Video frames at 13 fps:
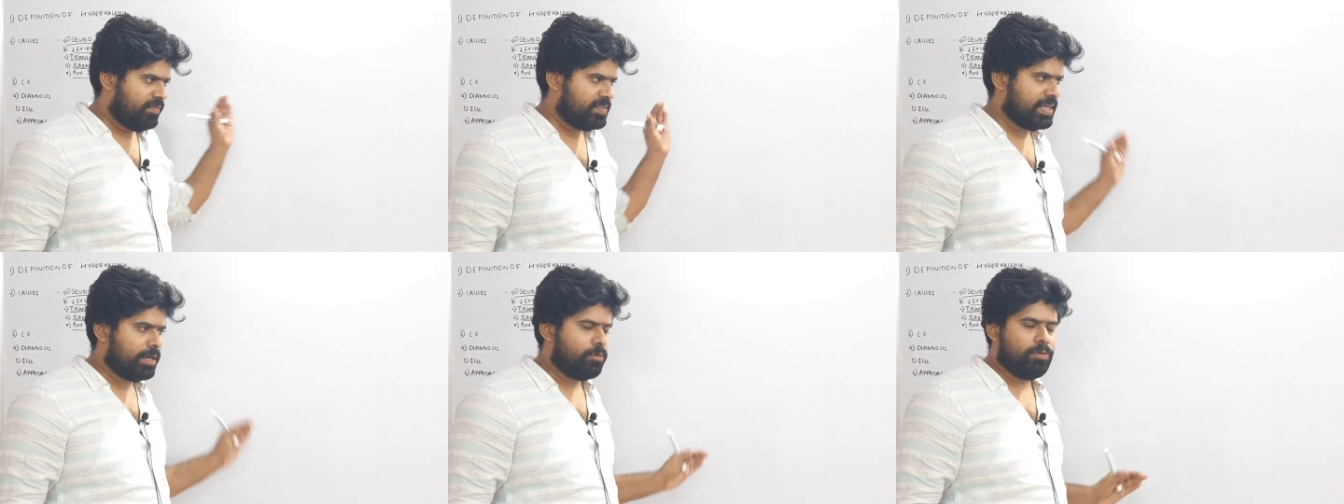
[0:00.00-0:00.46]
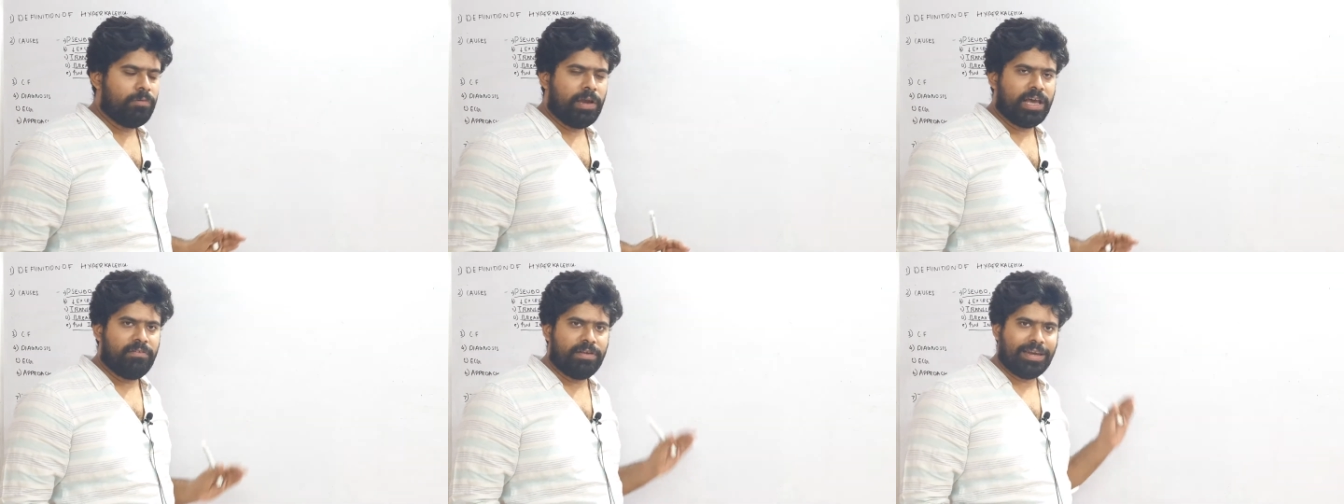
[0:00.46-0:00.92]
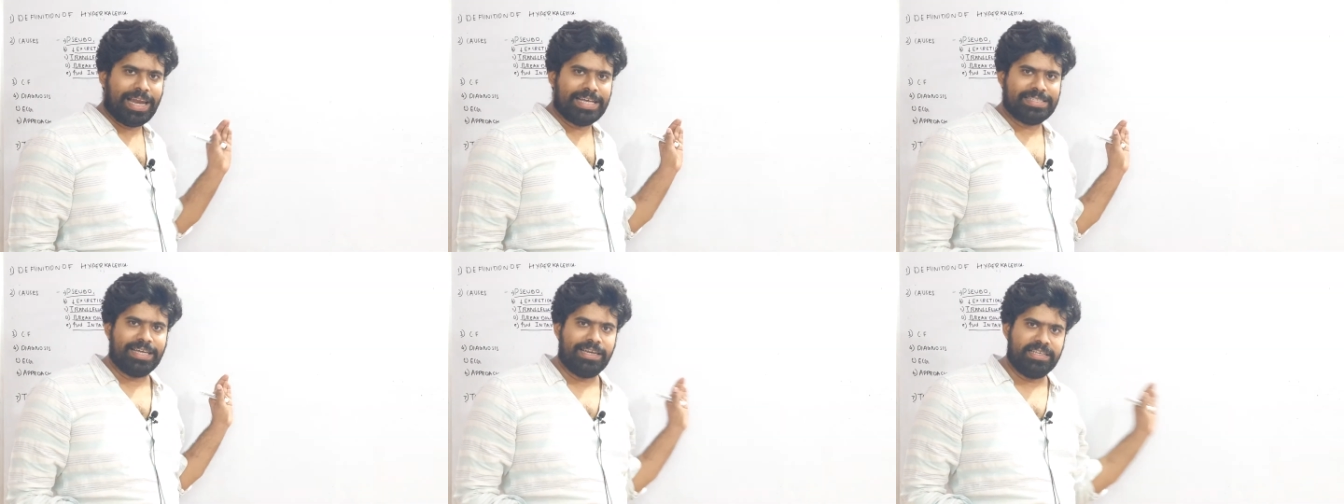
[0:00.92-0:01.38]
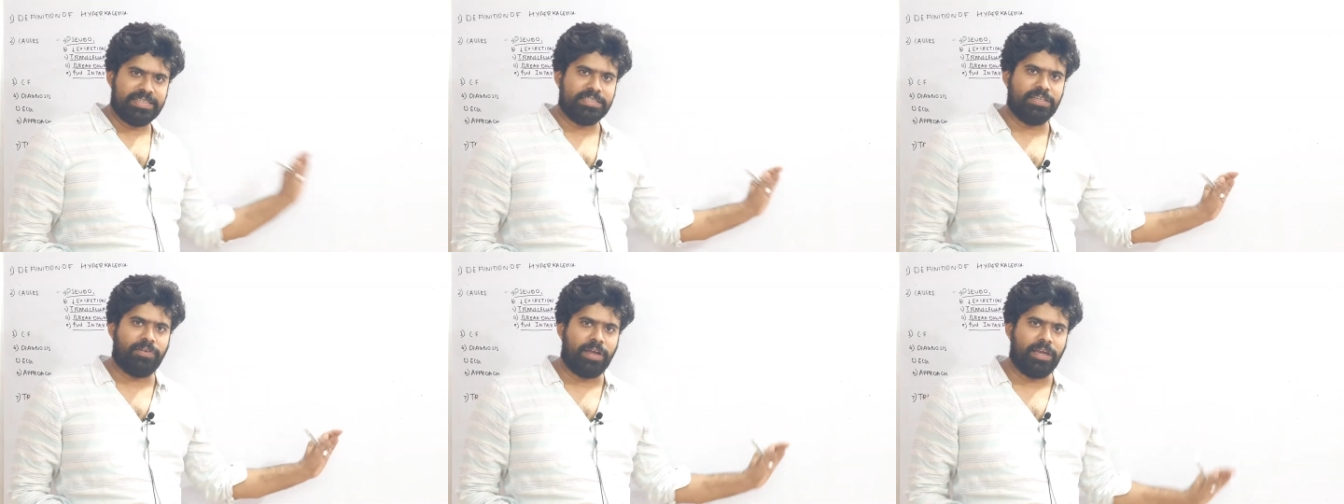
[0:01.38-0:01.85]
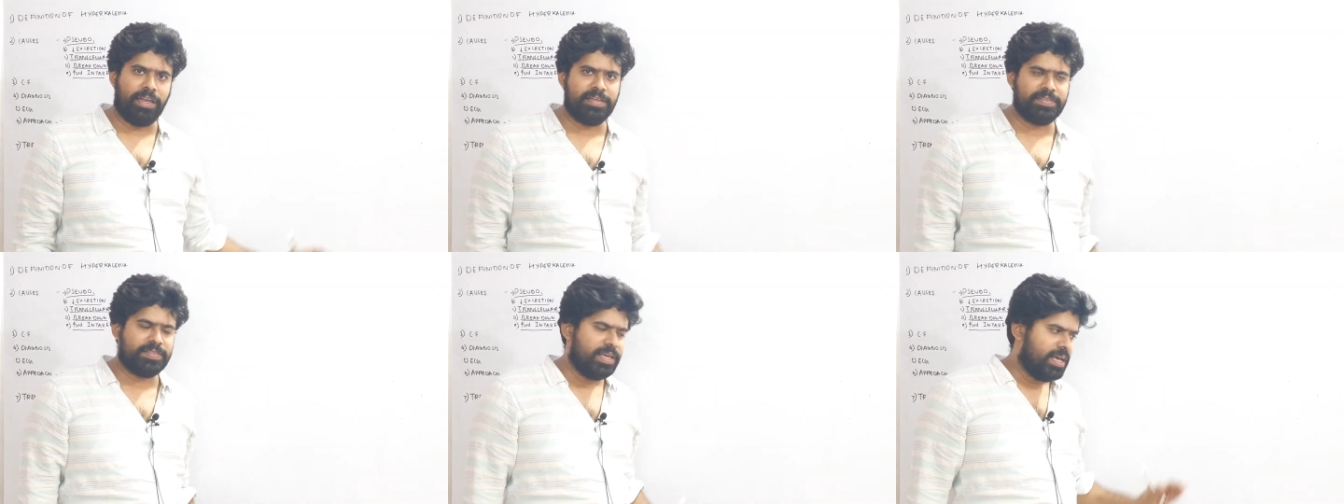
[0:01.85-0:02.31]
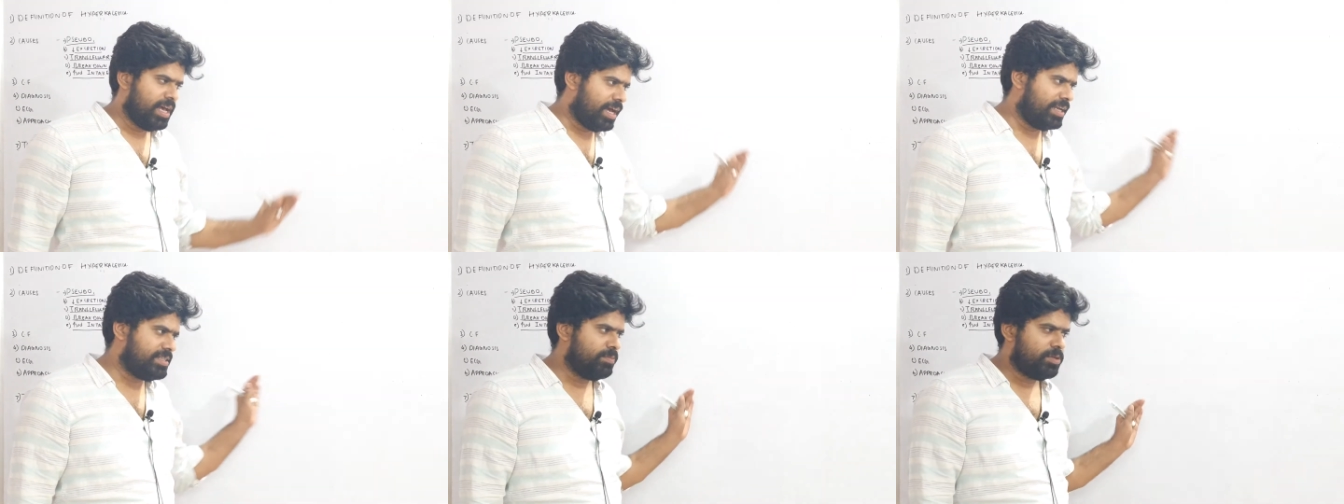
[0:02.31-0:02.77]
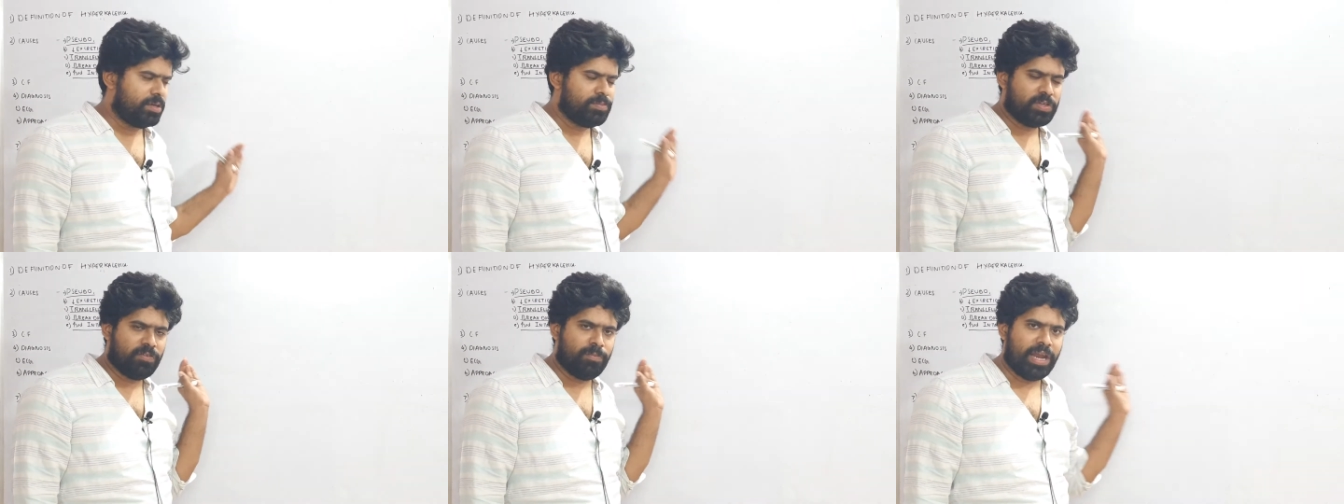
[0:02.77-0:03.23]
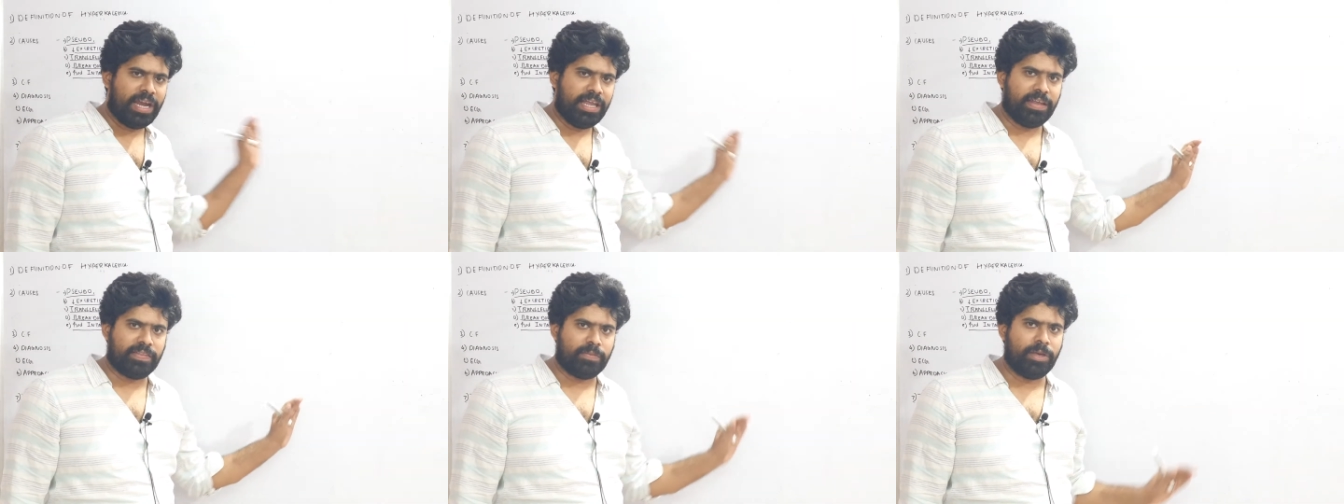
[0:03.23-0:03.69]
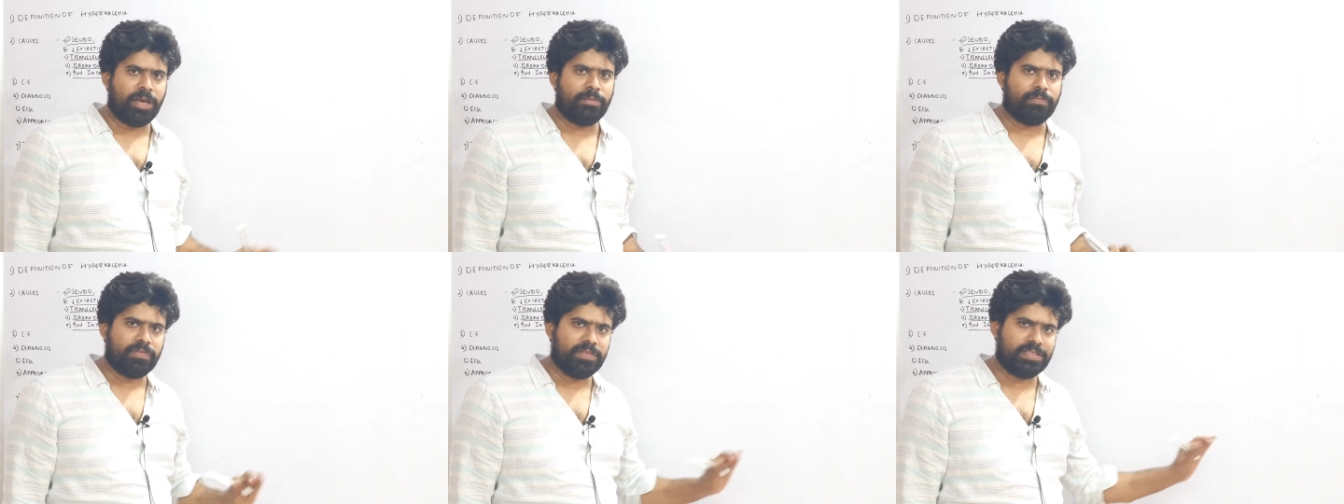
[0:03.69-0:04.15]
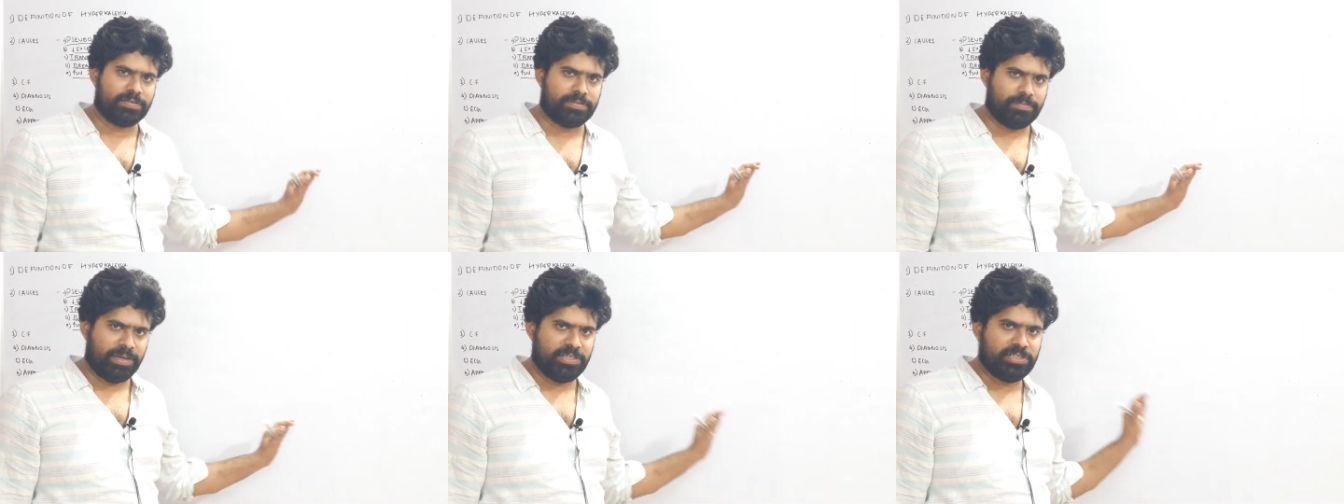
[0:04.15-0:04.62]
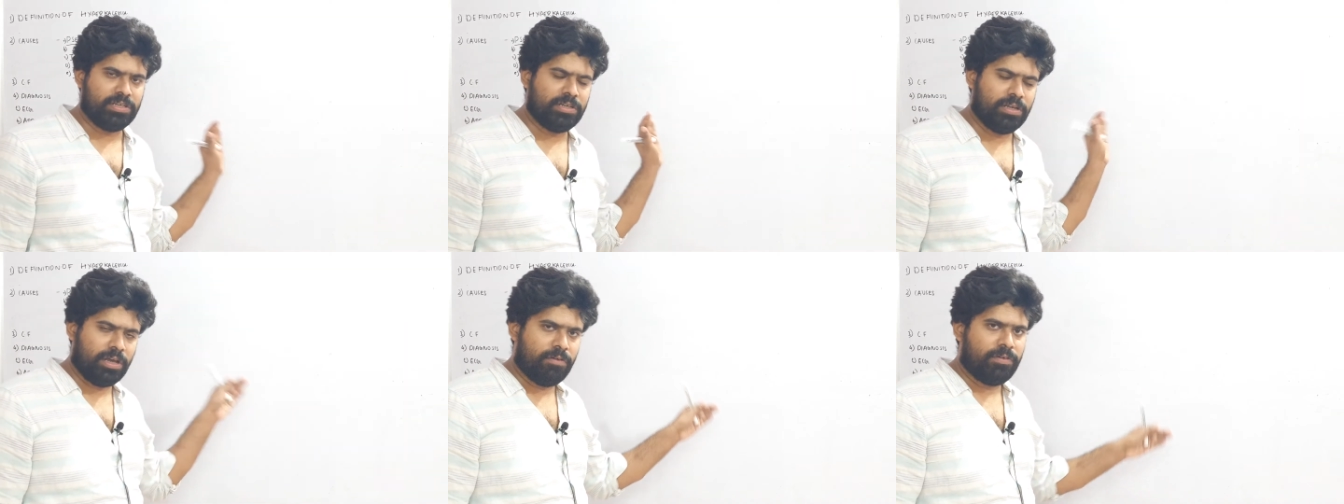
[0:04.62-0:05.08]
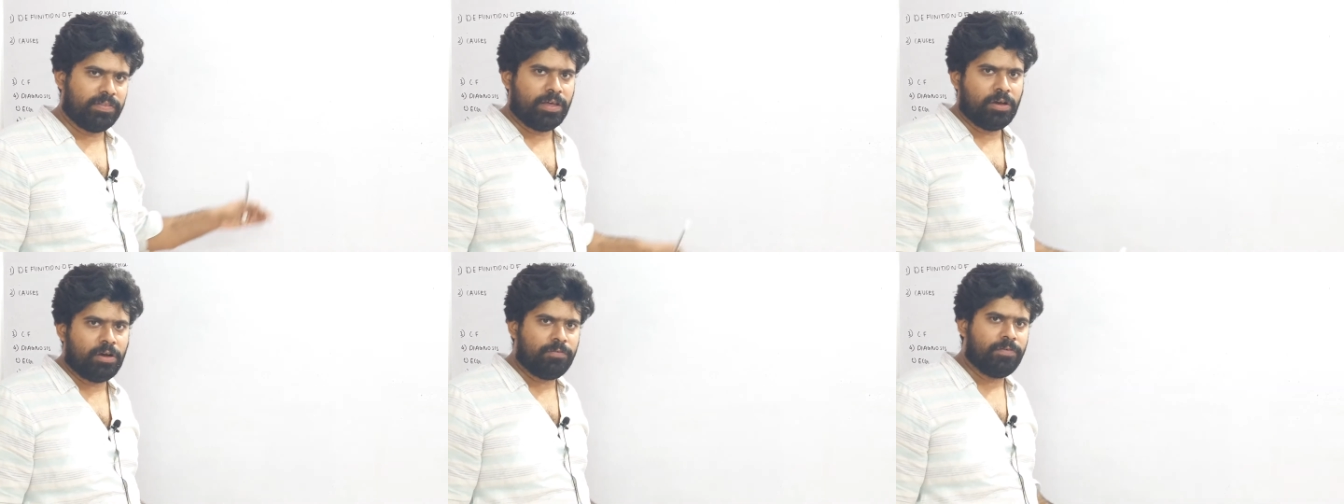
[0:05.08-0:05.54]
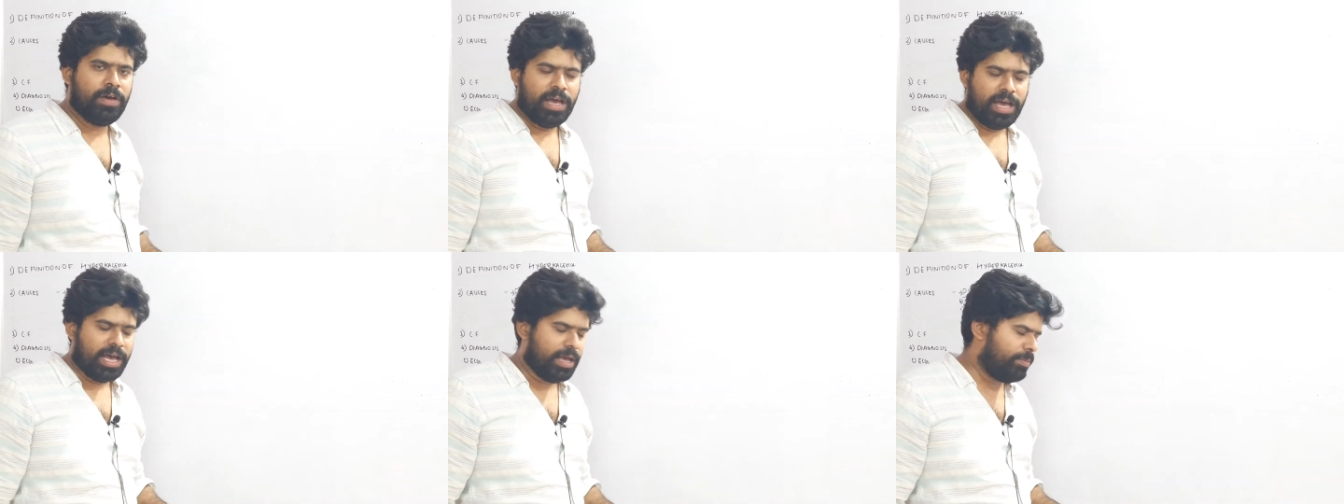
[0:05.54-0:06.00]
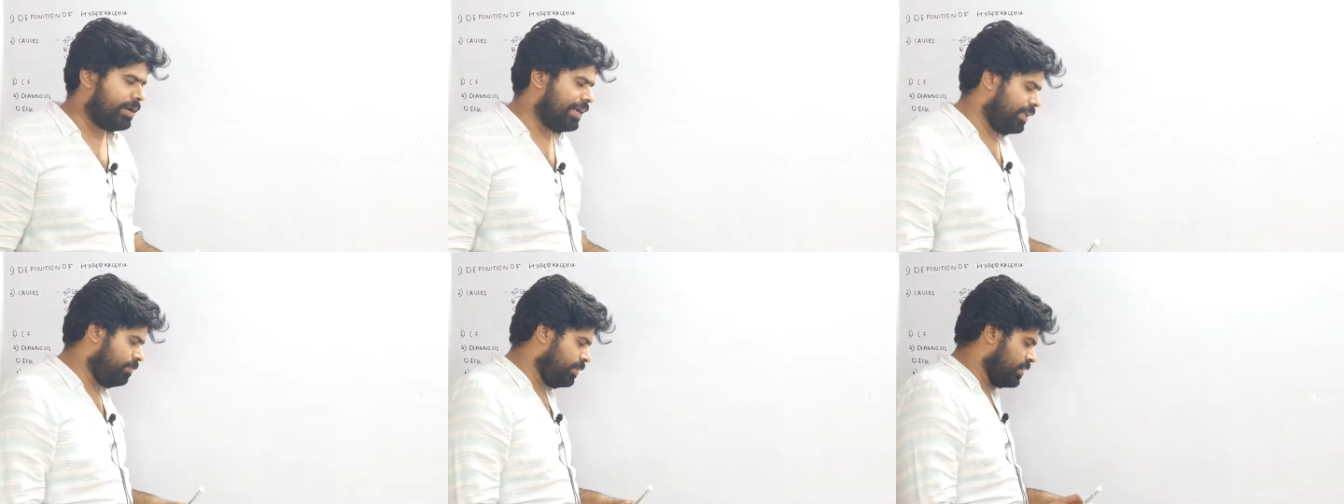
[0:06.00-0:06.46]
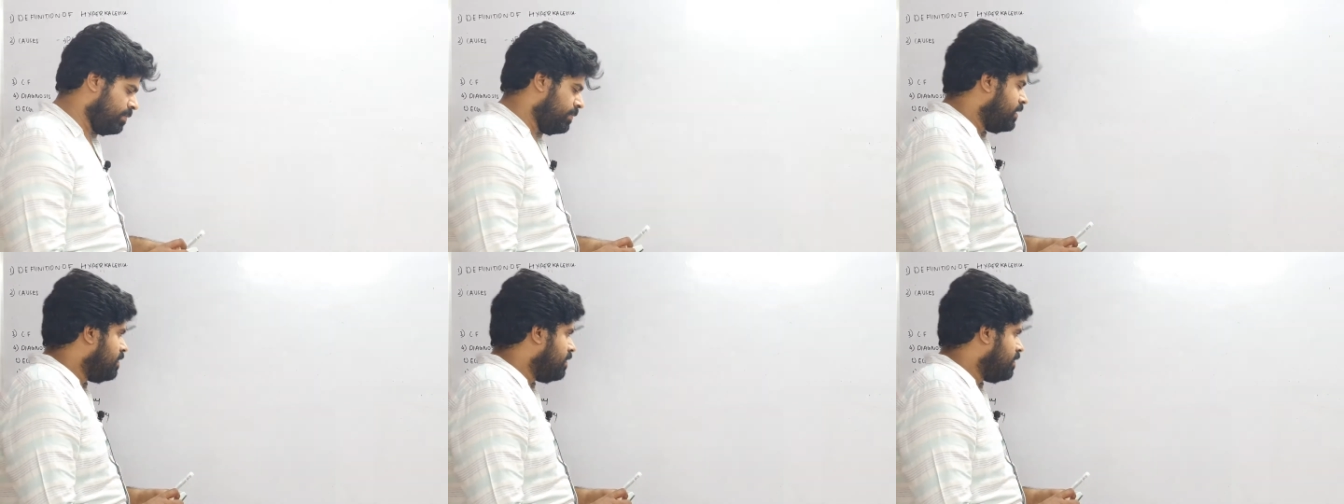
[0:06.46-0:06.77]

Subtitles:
Second one will have classical ECG findings and symptoms of bradyarrhythmia. This patient, you have to think of hyperkalemia.